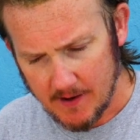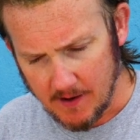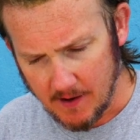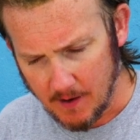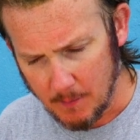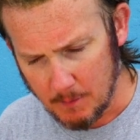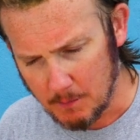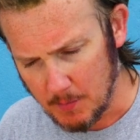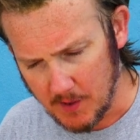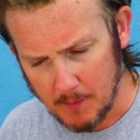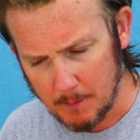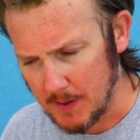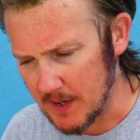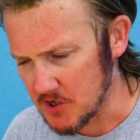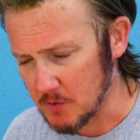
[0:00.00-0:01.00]
Um, but
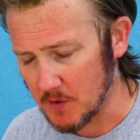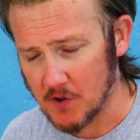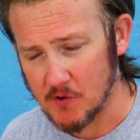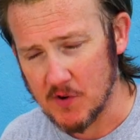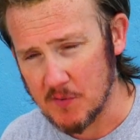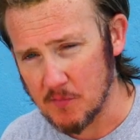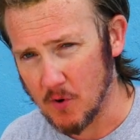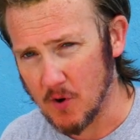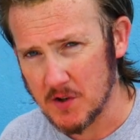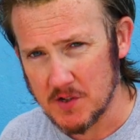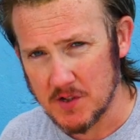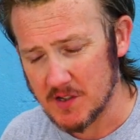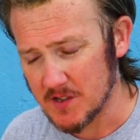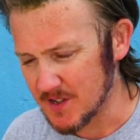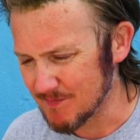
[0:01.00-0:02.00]
compared to other Crete
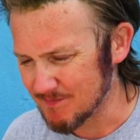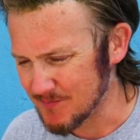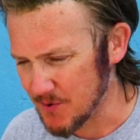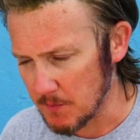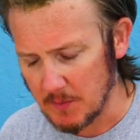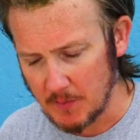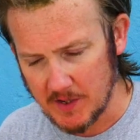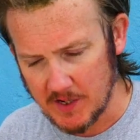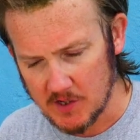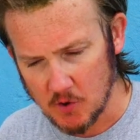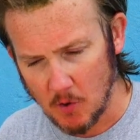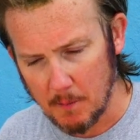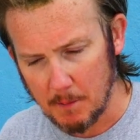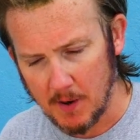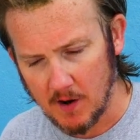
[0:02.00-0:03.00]
prices, it probably is
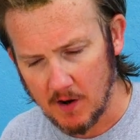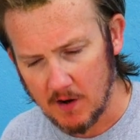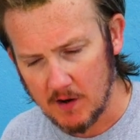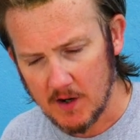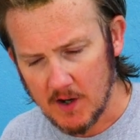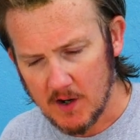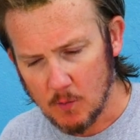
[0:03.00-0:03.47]
on par.